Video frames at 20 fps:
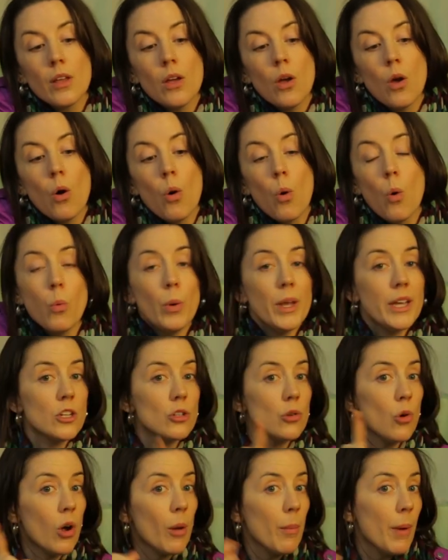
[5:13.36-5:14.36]
Or we could talk
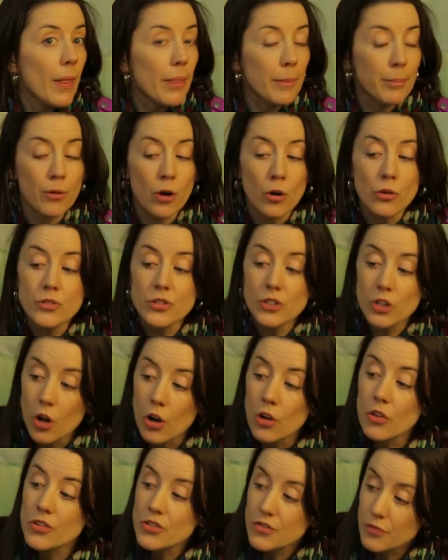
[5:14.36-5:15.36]
about the pros and
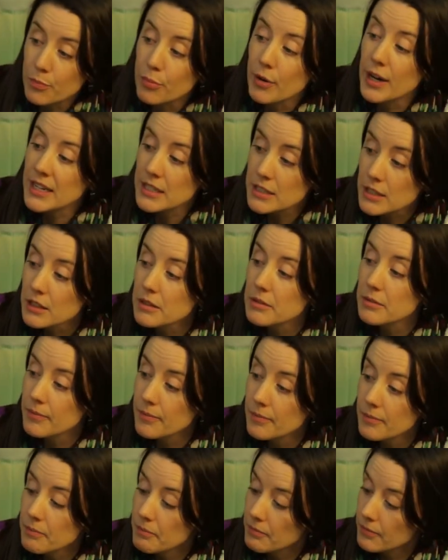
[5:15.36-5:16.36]
cons of Brexit.
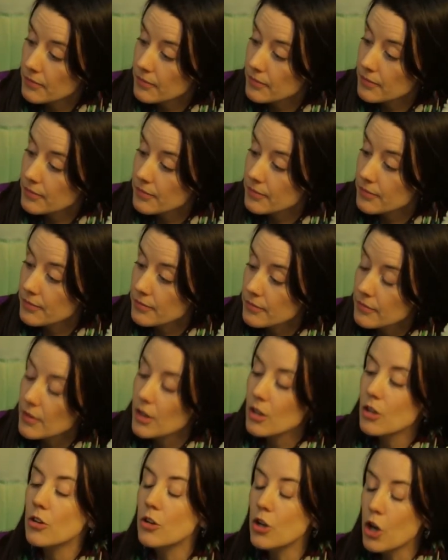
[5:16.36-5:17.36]

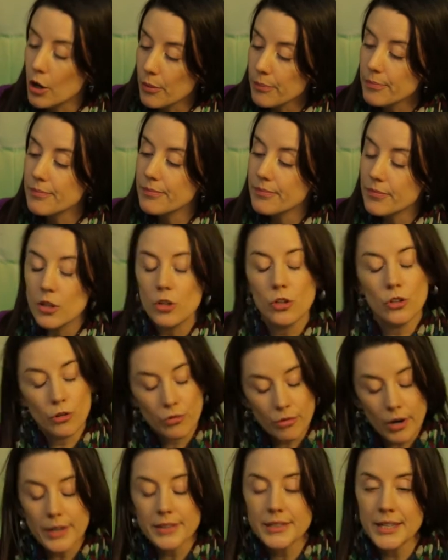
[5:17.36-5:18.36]
No, you're
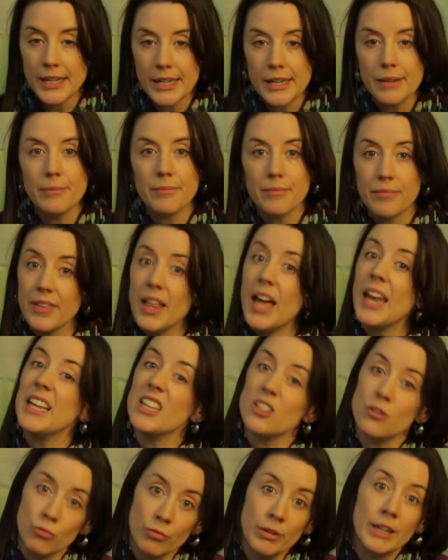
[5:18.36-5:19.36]
right, Teddy. That is
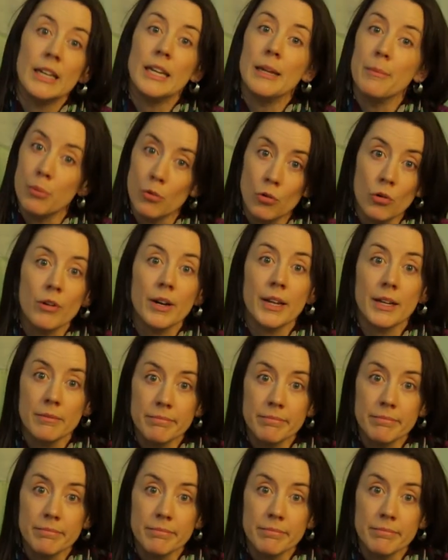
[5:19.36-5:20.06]
really boring.